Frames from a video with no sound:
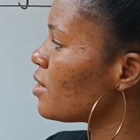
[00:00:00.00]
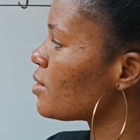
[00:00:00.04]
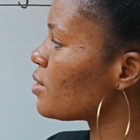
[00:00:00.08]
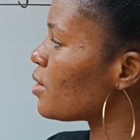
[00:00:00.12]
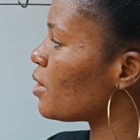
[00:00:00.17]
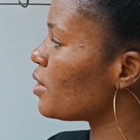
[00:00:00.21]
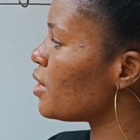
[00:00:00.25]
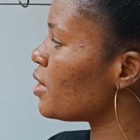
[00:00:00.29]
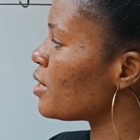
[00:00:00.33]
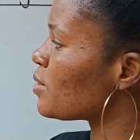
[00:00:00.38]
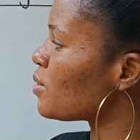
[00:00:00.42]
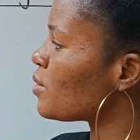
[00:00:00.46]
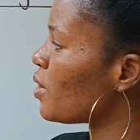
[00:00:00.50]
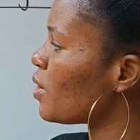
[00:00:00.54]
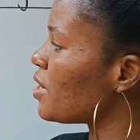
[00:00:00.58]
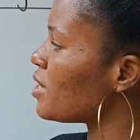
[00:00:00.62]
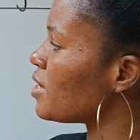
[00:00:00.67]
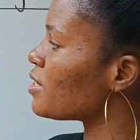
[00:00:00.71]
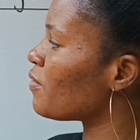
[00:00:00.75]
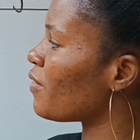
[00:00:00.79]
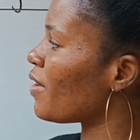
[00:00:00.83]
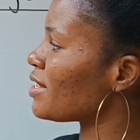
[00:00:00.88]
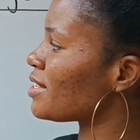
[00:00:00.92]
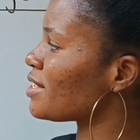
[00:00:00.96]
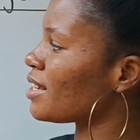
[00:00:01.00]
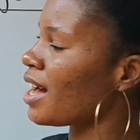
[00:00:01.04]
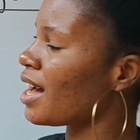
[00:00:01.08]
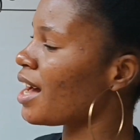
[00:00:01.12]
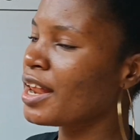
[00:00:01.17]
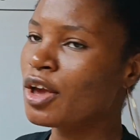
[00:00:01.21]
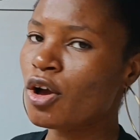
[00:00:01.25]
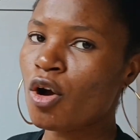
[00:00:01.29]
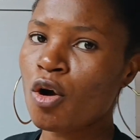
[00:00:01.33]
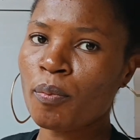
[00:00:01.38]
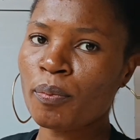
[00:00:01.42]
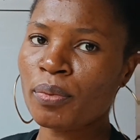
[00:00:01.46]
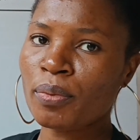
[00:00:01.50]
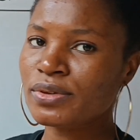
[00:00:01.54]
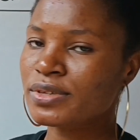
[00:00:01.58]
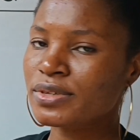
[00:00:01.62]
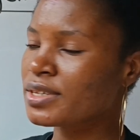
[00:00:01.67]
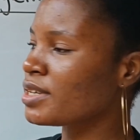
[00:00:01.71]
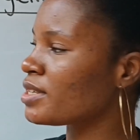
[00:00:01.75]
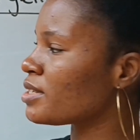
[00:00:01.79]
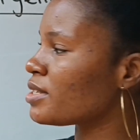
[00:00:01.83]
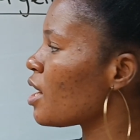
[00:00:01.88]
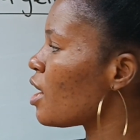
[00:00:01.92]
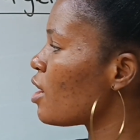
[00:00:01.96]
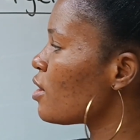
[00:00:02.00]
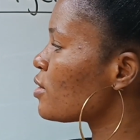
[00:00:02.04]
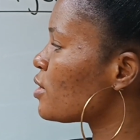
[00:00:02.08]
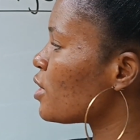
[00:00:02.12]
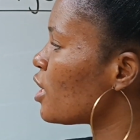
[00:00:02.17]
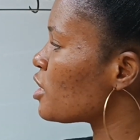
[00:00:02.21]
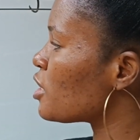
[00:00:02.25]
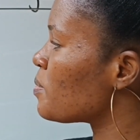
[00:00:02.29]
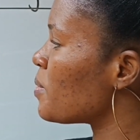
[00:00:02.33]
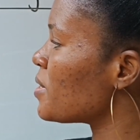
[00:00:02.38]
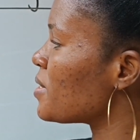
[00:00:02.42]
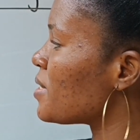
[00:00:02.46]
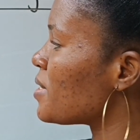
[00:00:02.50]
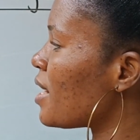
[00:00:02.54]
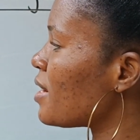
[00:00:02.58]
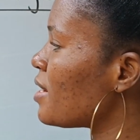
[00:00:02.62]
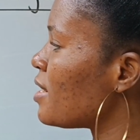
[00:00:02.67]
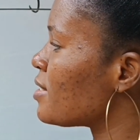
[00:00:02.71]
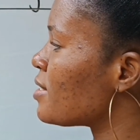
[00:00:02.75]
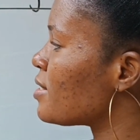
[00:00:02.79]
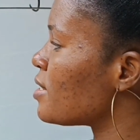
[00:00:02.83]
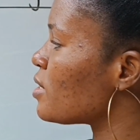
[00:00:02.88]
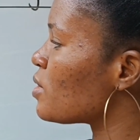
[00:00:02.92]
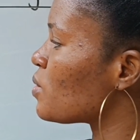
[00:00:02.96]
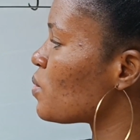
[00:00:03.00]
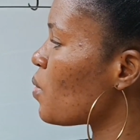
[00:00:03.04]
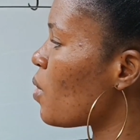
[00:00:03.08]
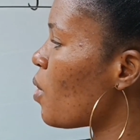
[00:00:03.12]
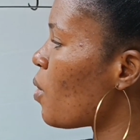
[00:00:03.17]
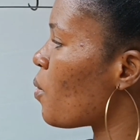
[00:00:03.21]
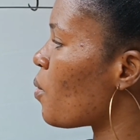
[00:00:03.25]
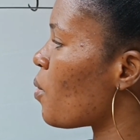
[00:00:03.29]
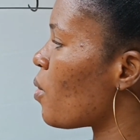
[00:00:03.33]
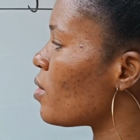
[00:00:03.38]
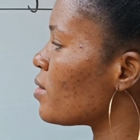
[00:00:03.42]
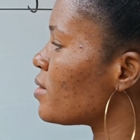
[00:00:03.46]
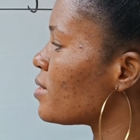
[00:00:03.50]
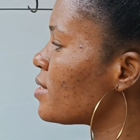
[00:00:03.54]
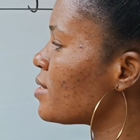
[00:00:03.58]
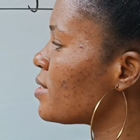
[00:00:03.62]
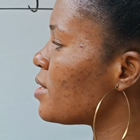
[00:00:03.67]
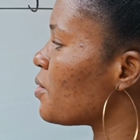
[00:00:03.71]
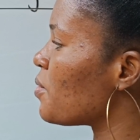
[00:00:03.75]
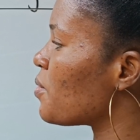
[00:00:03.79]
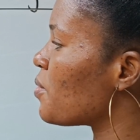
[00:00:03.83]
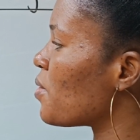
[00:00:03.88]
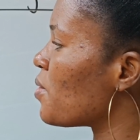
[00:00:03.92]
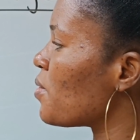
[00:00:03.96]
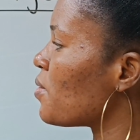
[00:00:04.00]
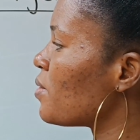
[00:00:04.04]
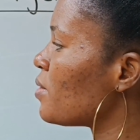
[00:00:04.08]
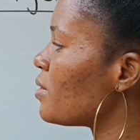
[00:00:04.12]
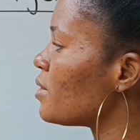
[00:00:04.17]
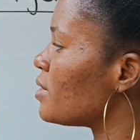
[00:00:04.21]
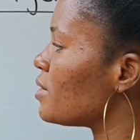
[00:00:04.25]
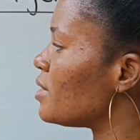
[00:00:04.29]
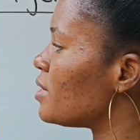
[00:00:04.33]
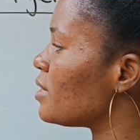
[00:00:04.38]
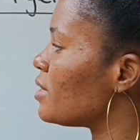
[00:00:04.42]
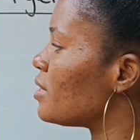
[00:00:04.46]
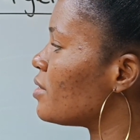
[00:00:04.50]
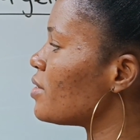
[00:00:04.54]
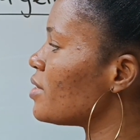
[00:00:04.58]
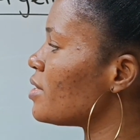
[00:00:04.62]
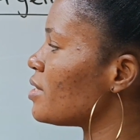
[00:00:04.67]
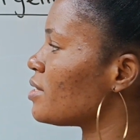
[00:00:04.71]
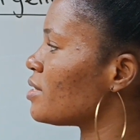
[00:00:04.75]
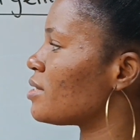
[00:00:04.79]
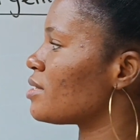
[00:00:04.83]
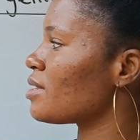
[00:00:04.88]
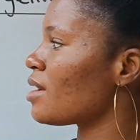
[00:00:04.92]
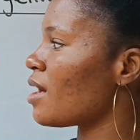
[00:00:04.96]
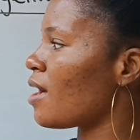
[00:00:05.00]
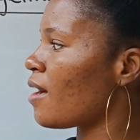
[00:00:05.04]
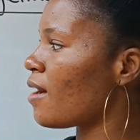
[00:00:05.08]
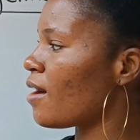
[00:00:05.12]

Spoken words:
So this one is vertically opposite. So it means that this is 110 degrees.